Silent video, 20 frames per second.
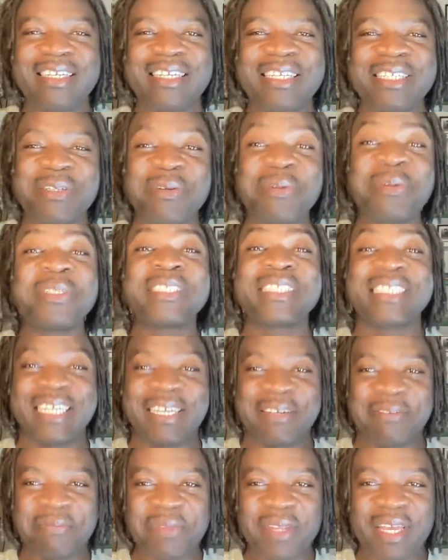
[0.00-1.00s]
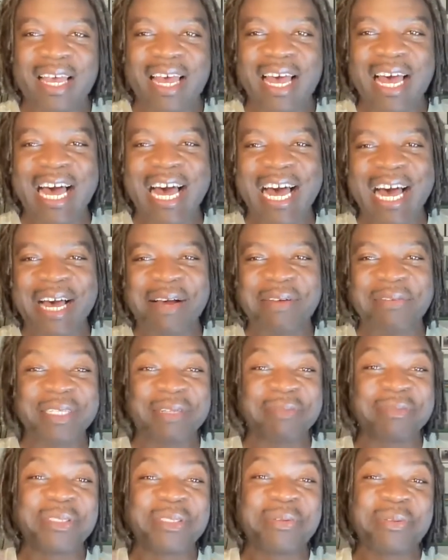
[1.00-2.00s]
So we'll see. But I'm
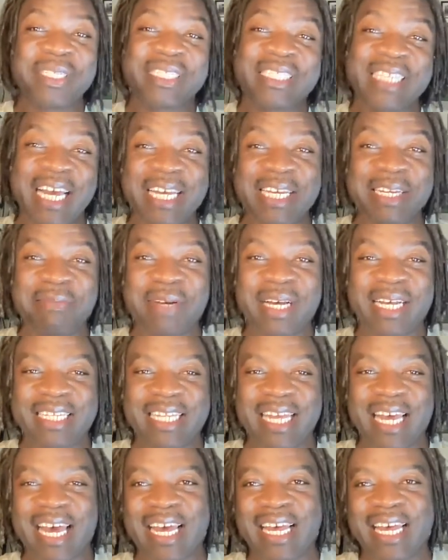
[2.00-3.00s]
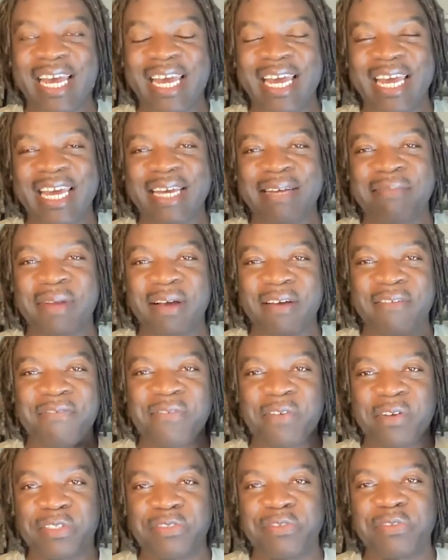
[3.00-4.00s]
super excited about that. And my
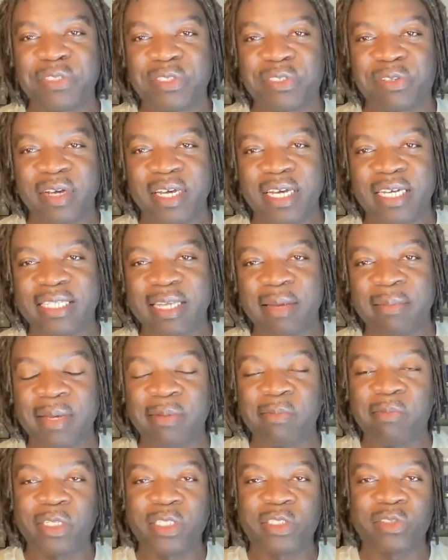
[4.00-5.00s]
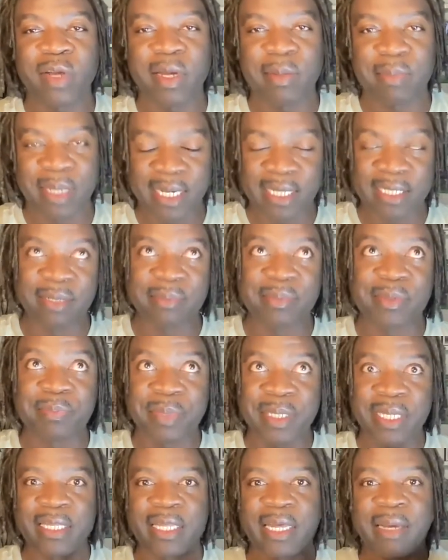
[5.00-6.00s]
first few trades, I made one trade, but it ended up
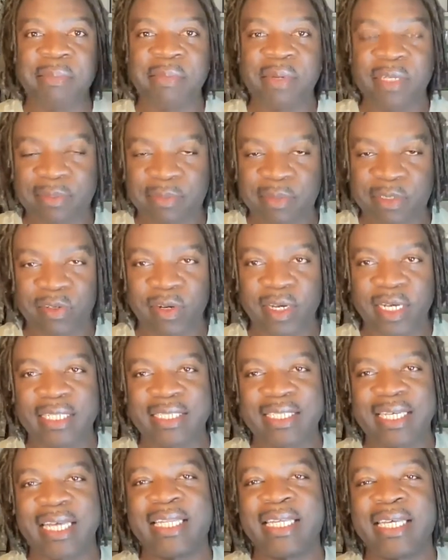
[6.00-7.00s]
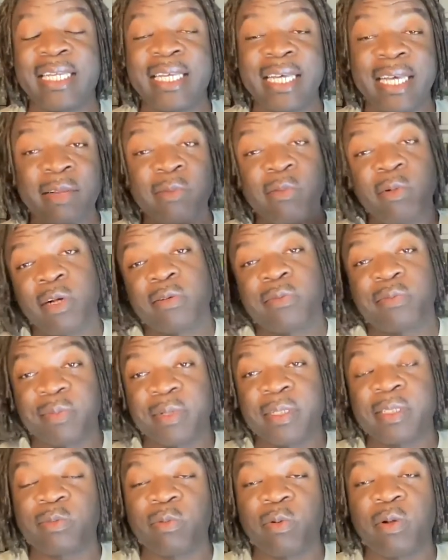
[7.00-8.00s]
being like multiple trades, and it worked.
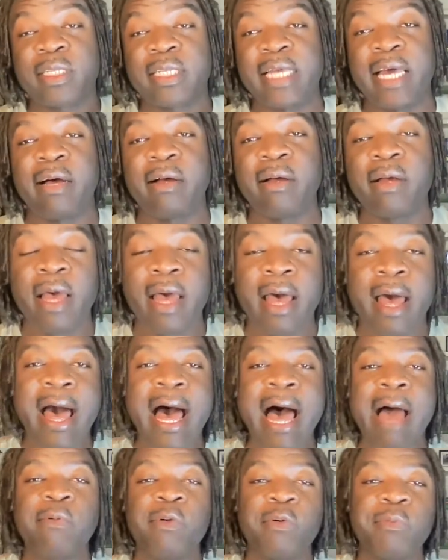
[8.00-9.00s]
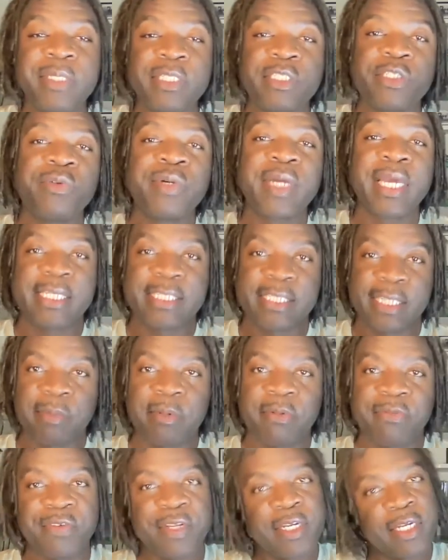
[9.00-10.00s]
It's worked out. I will be doing a
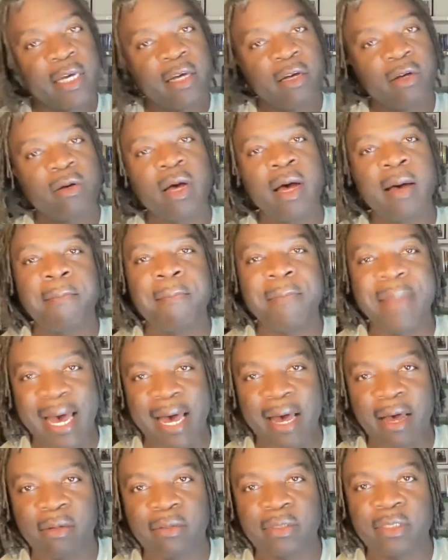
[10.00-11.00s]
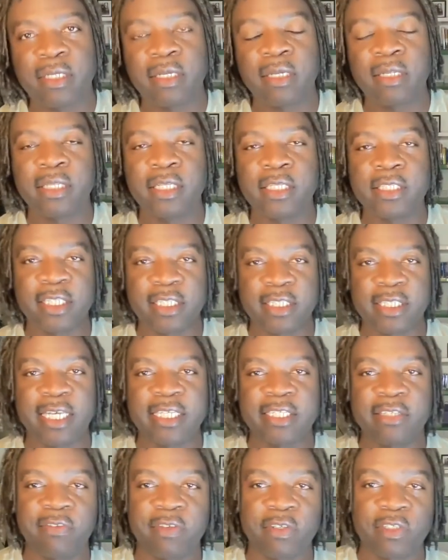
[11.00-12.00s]
separate video about the
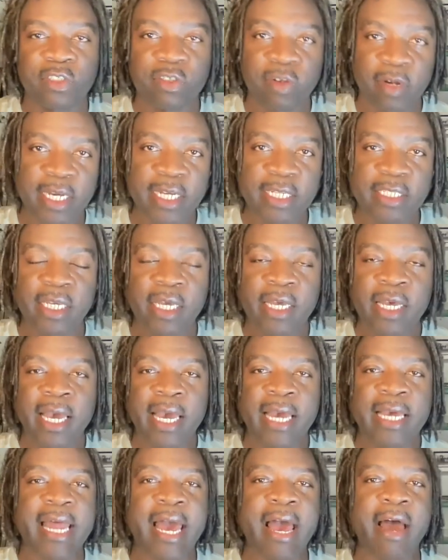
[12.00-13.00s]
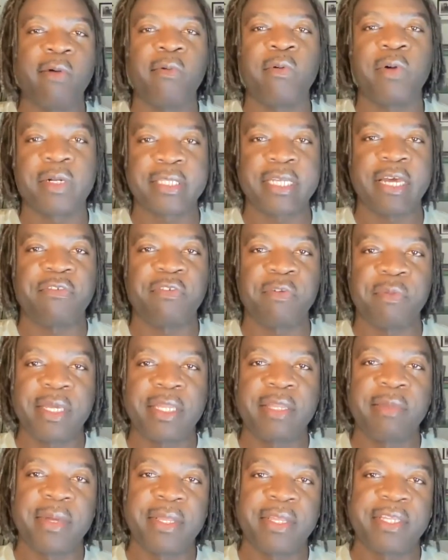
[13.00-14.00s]
success of those trades and how it worked out for me in the
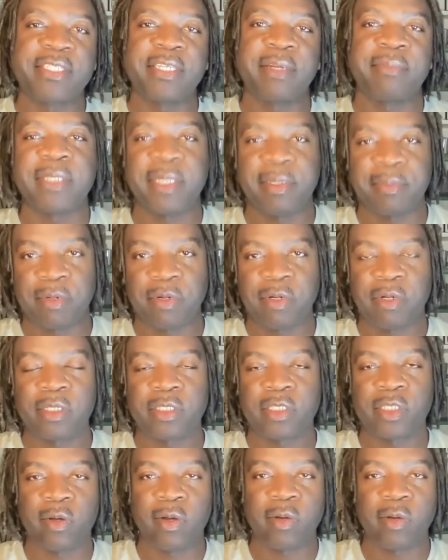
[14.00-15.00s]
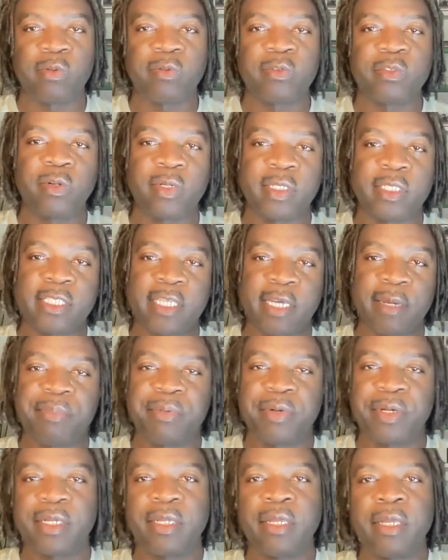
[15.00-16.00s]
month of September. So I do a
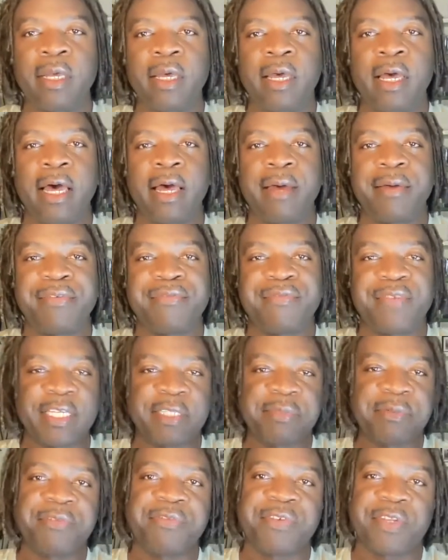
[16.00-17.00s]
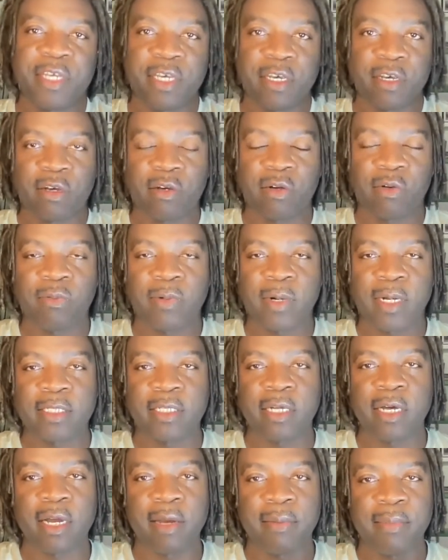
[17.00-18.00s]
separate investment video where I
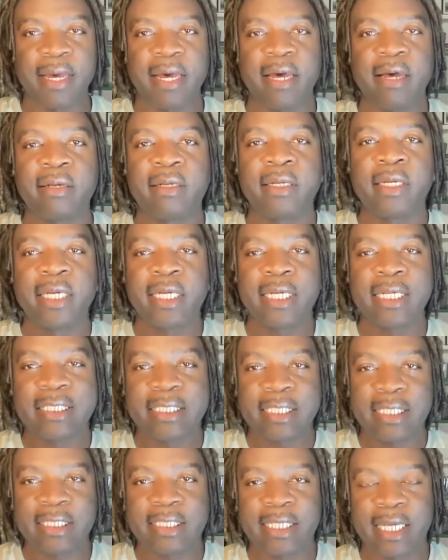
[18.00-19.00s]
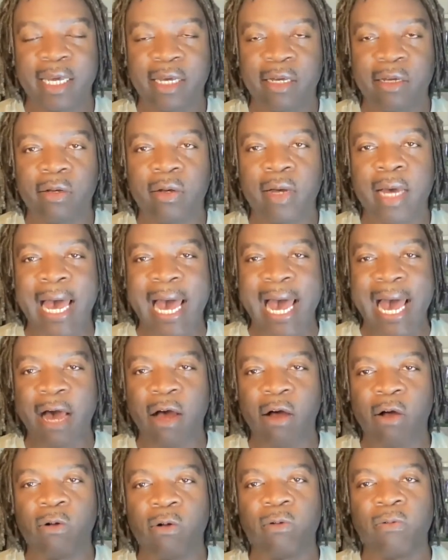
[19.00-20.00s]
talk about in detail
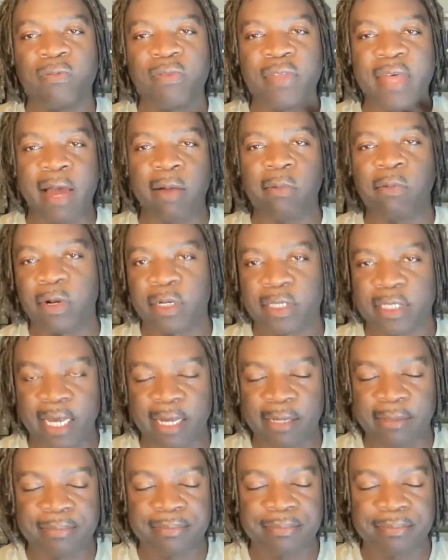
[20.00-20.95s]
how that worked out.